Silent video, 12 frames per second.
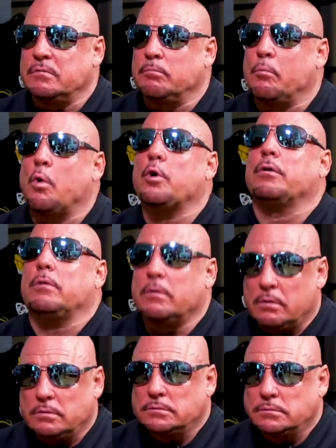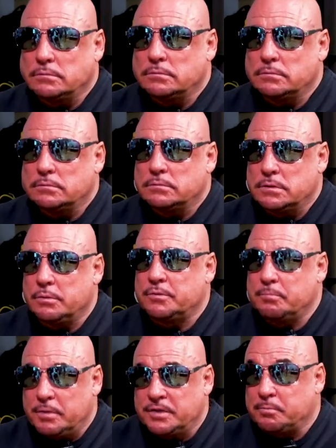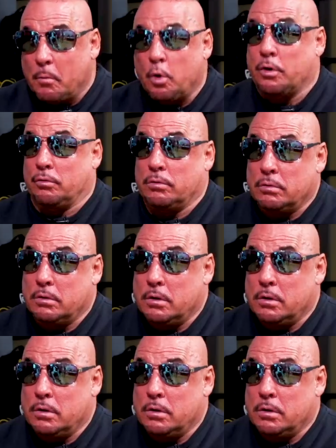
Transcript: mortal. He's mortal.